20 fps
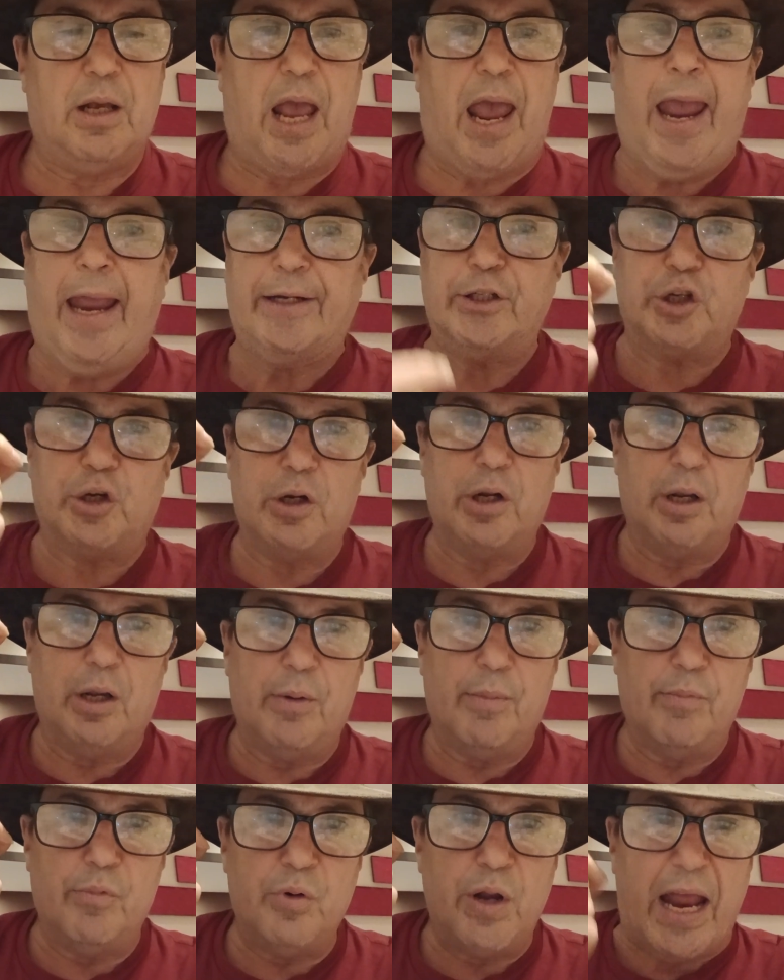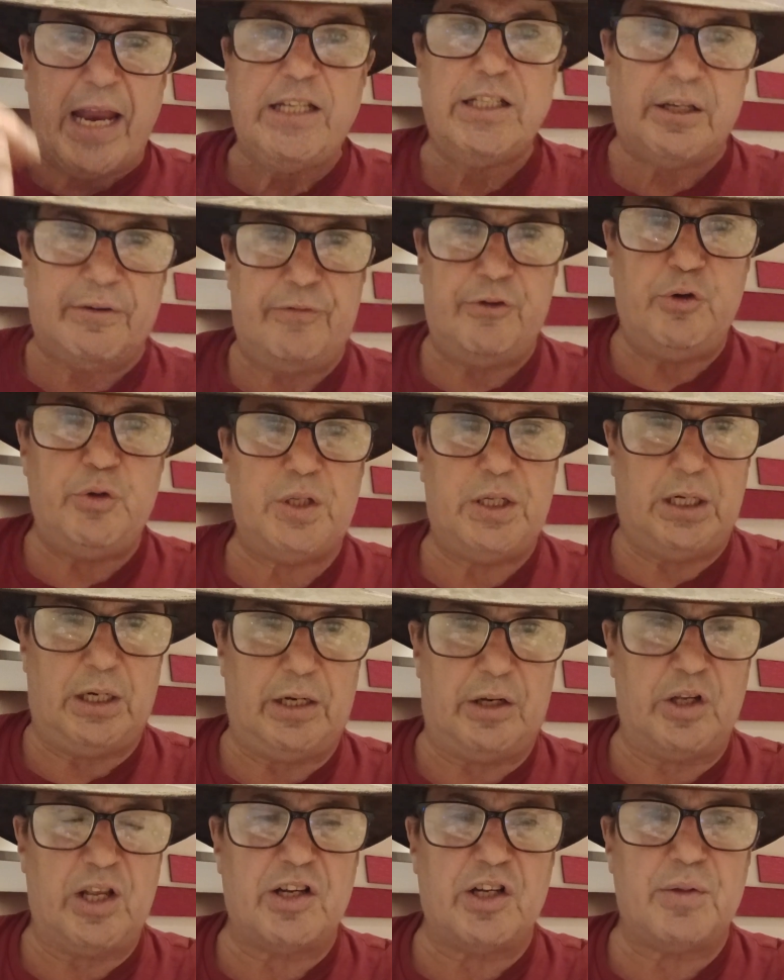and native New
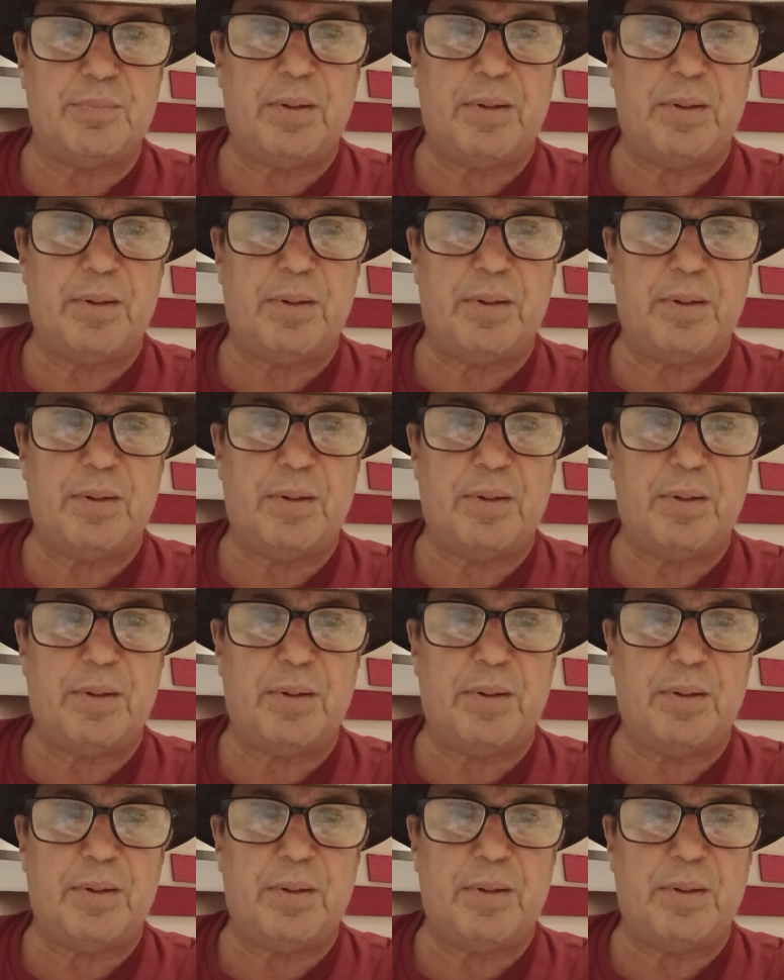Zealanders.